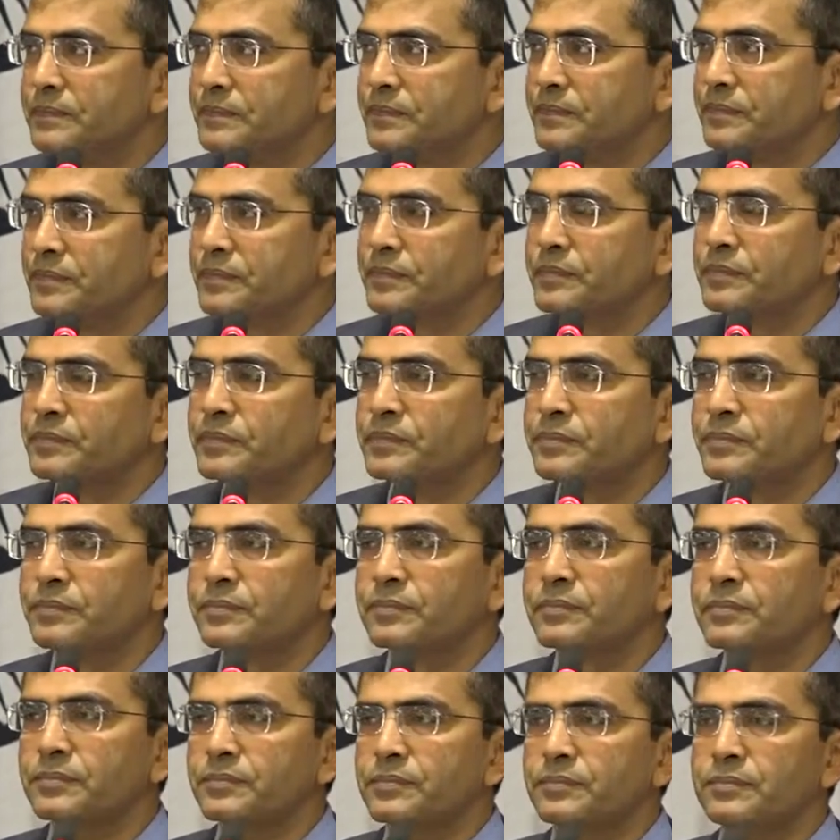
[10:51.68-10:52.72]

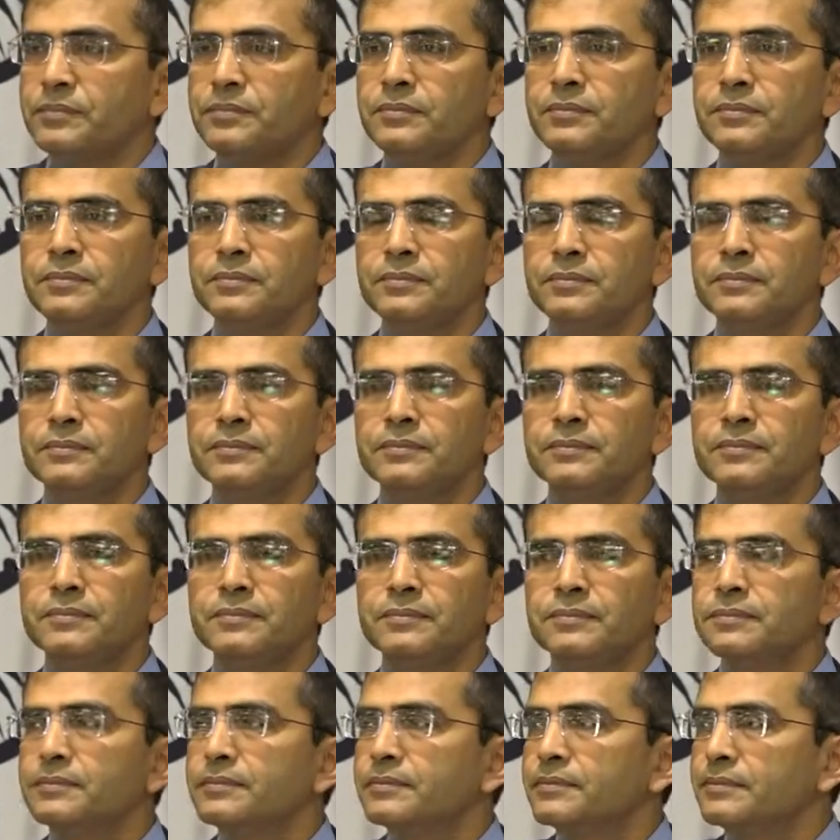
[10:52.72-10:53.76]

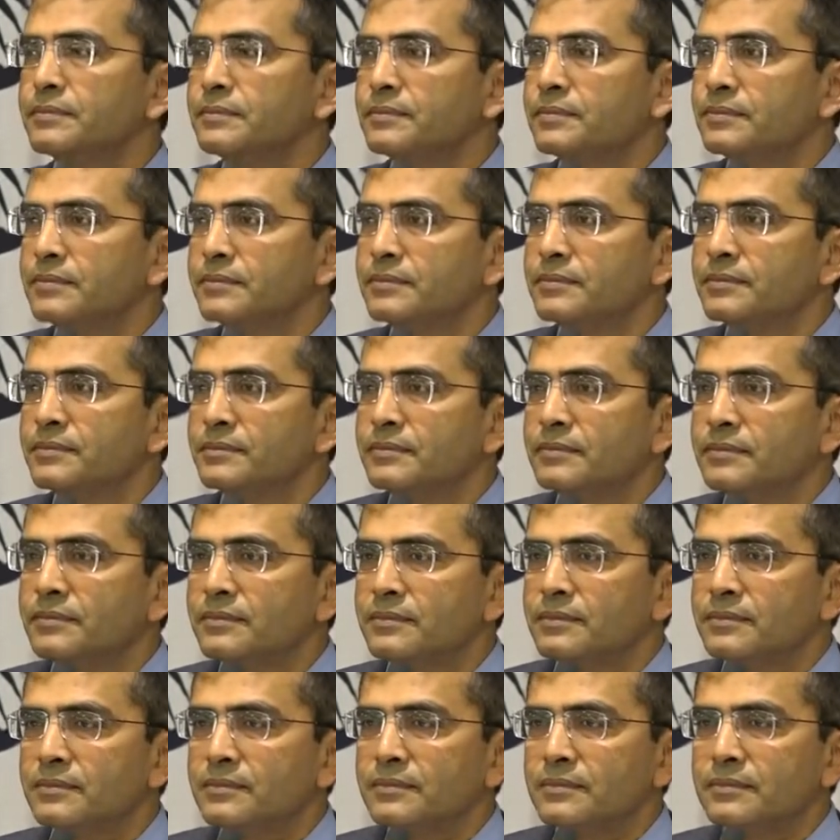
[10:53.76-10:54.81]

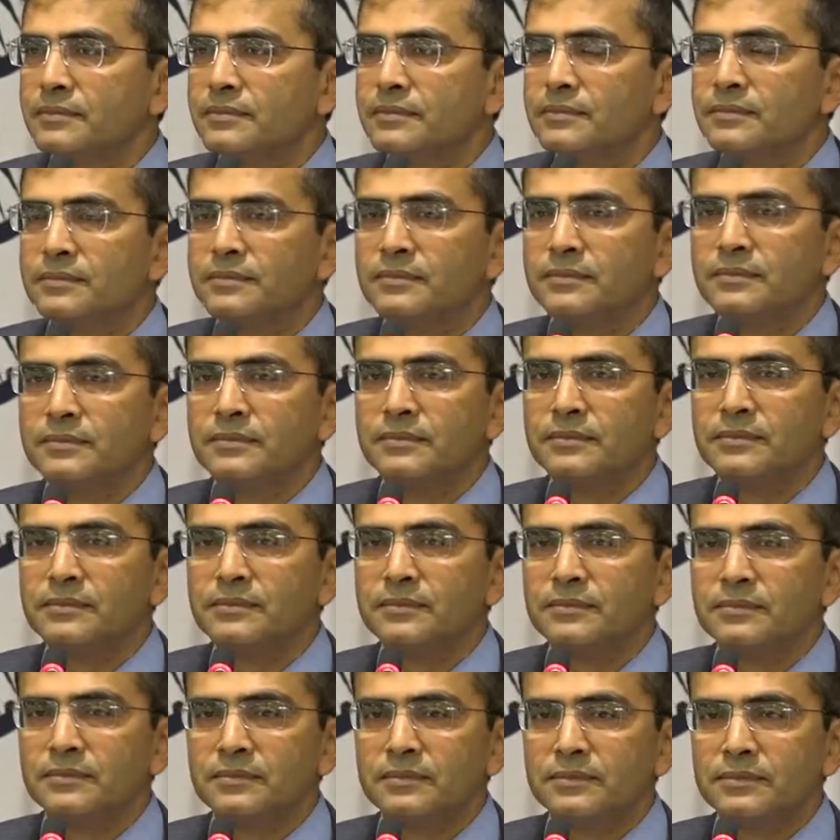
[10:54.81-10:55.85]

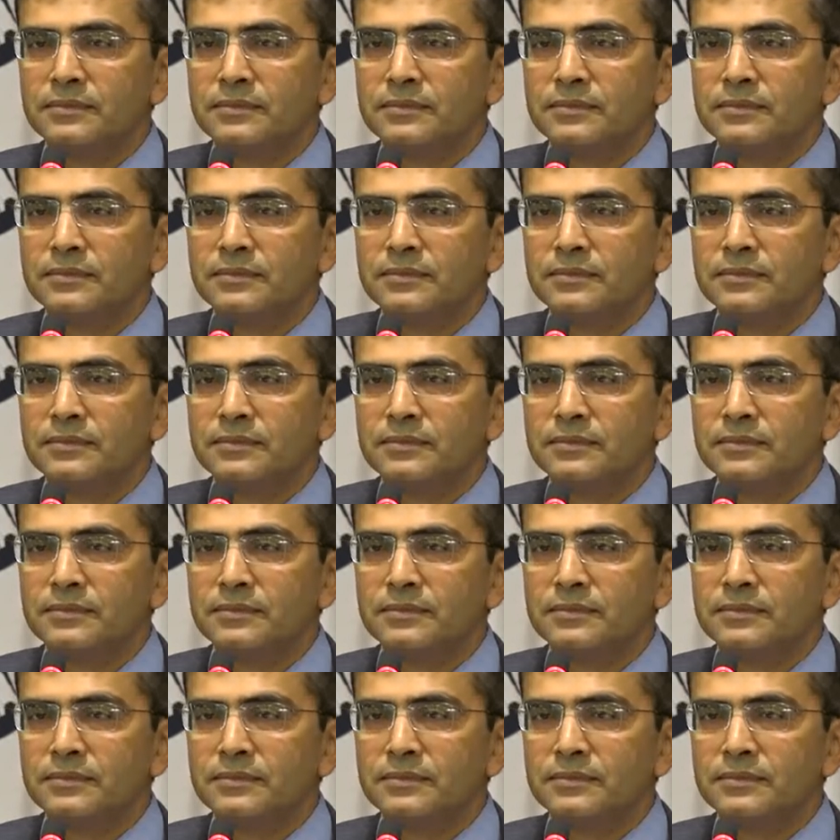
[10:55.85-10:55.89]
No one is speaking in this clip.